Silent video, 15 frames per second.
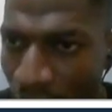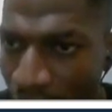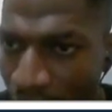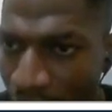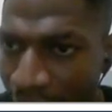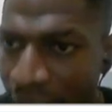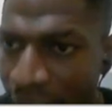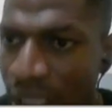
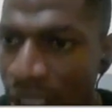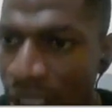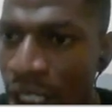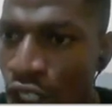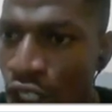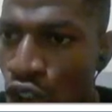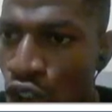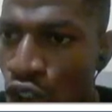right?
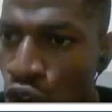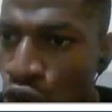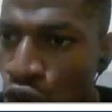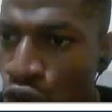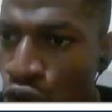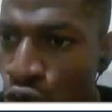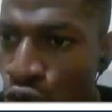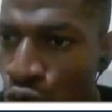
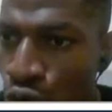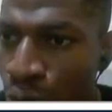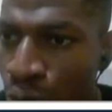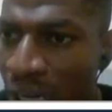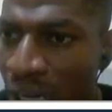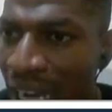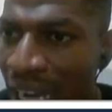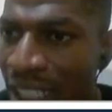
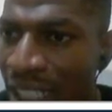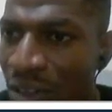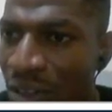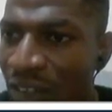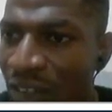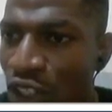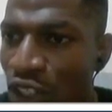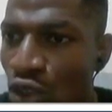YouTube had a
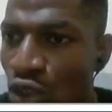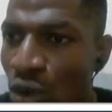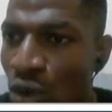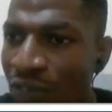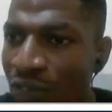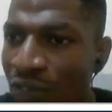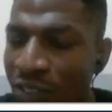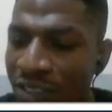revenue
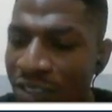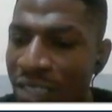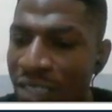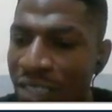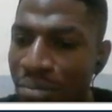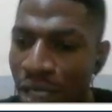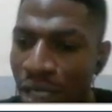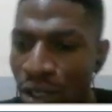of
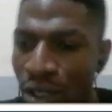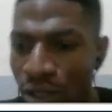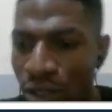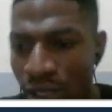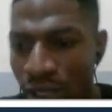$15 billion.